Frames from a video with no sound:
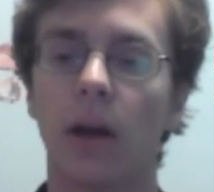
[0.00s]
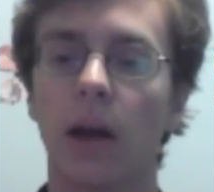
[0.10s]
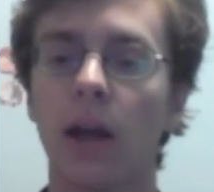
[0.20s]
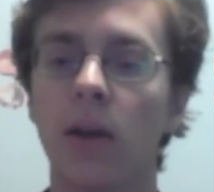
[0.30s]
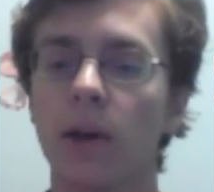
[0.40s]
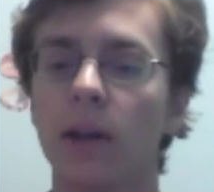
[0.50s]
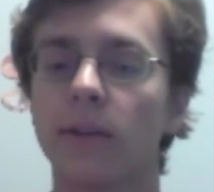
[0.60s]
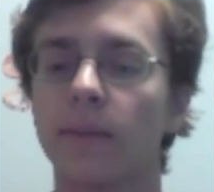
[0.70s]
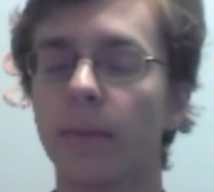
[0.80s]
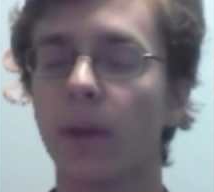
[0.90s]
Anyways,
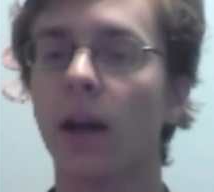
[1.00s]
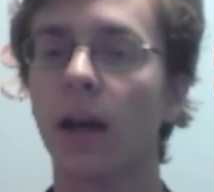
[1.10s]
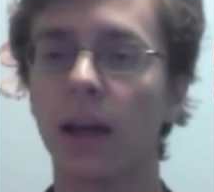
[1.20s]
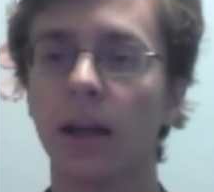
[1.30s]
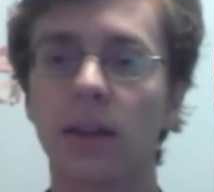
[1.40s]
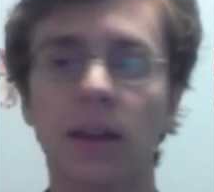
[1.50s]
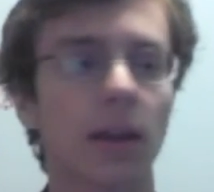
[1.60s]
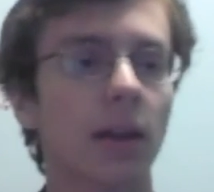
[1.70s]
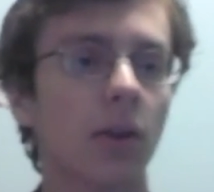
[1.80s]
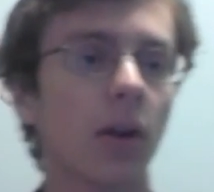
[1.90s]
I think
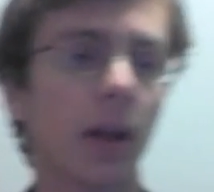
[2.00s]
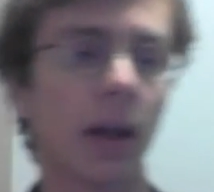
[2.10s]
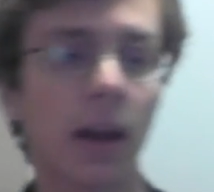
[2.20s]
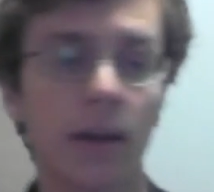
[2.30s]
that's all I had for